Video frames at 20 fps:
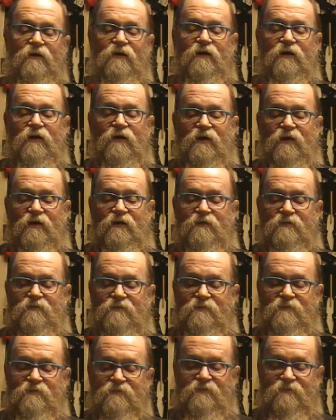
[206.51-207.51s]

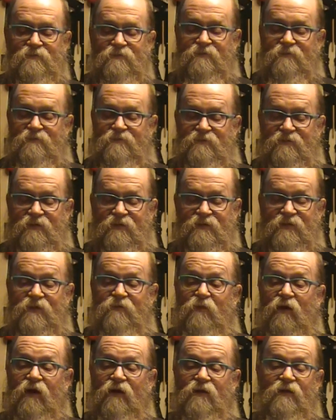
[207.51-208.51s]
The
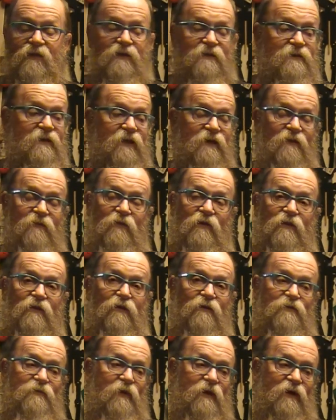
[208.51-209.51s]
D-Man thing is killing me, though.
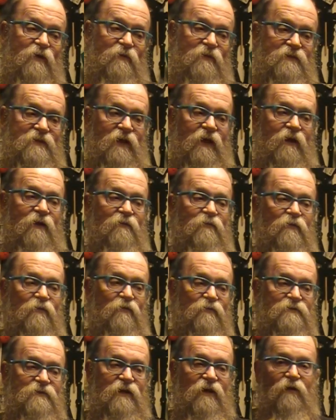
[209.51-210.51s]
It's making me sad, but
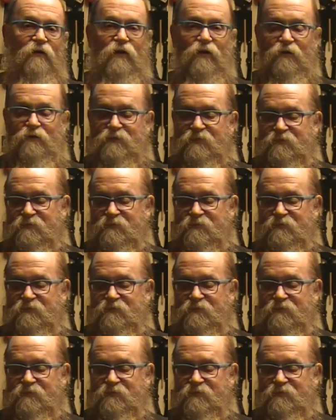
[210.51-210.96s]
we'll see how it goes.